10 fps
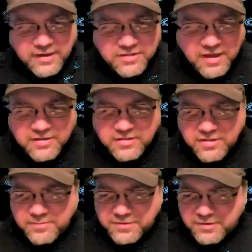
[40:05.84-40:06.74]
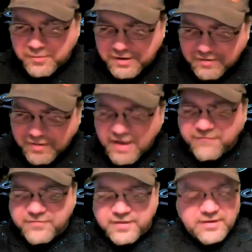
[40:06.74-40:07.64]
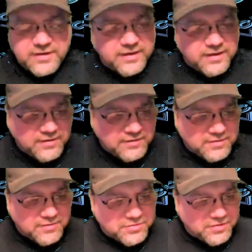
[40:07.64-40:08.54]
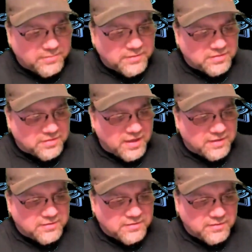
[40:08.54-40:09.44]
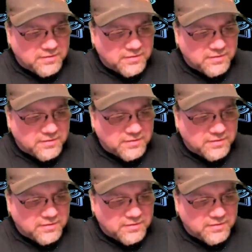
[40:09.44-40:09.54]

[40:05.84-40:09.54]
he oh. said something when he left didn't he there was something he said